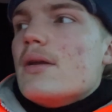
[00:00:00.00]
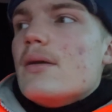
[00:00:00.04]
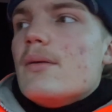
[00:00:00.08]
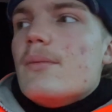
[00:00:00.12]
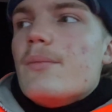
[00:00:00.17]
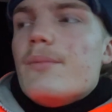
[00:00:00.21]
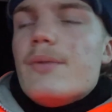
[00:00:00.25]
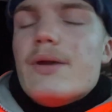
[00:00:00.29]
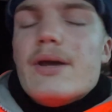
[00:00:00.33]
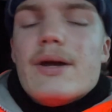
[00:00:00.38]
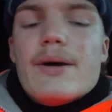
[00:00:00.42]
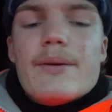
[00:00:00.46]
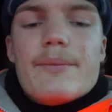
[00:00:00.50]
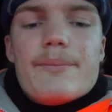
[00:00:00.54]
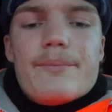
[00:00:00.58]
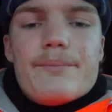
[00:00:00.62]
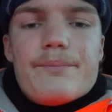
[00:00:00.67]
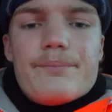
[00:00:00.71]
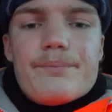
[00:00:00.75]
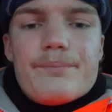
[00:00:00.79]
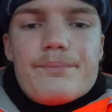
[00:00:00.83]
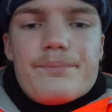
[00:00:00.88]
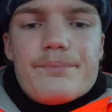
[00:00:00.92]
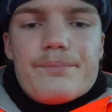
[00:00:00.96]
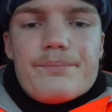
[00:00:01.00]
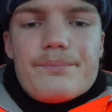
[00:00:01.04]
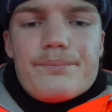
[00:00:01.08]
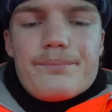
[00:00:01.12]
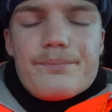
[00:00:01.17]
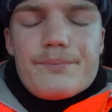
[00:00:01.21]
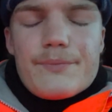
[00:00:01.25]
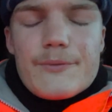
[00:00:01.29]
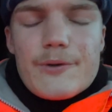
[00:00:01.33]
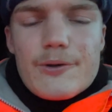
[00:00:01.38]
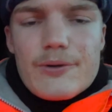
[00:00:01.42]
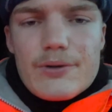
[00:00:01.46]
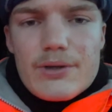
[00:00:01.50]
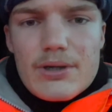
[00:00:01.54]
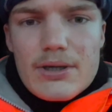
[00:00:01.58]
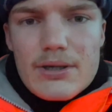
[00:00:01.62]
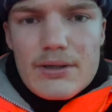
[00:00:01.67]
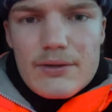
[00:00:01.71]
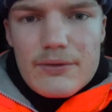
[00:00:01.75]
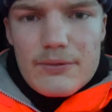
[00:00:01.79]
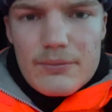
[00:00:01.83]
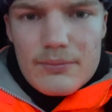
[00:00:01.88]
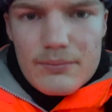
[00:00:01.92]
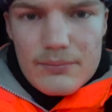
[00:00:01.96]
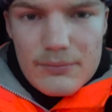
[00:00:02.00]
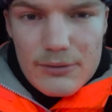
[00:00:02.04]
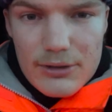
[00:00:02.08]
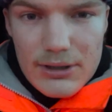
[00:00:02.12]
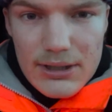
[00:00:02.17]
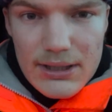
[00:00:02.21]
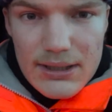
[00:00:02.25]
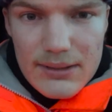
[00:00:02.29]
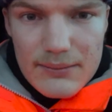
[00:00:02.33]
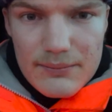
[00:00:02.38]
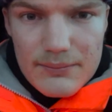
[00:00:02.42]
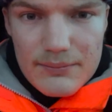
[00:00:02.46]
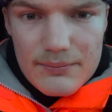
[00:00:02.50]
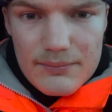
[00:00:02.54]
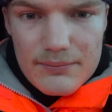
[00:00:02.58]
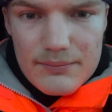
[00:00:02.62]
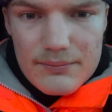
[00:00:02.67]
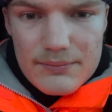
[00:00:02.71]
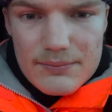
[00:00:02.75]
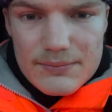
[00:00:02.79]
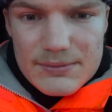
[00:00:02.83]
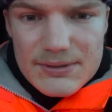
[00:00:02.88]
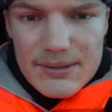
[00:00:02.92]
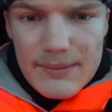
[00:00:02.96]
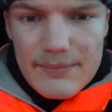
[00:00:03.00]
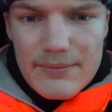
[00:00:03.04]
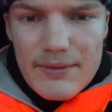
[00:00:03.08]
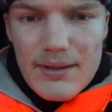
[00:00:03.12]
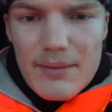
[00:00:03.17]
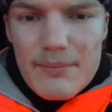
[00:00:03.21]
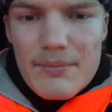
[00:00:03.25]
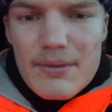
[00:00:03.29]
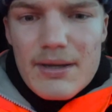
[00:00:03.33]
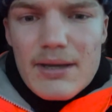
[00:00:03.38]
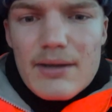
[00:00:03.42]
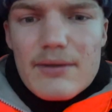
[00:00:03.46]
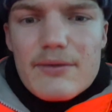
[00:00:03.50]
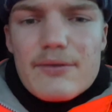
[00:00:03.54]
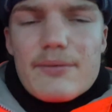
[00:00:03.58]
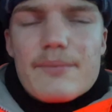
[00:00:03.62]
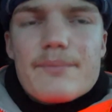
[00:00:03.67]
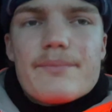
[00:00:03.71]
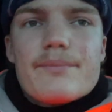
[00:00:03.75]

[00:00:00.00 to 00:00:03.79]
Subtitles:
yeah, morning guys, look at sub 10 minutes.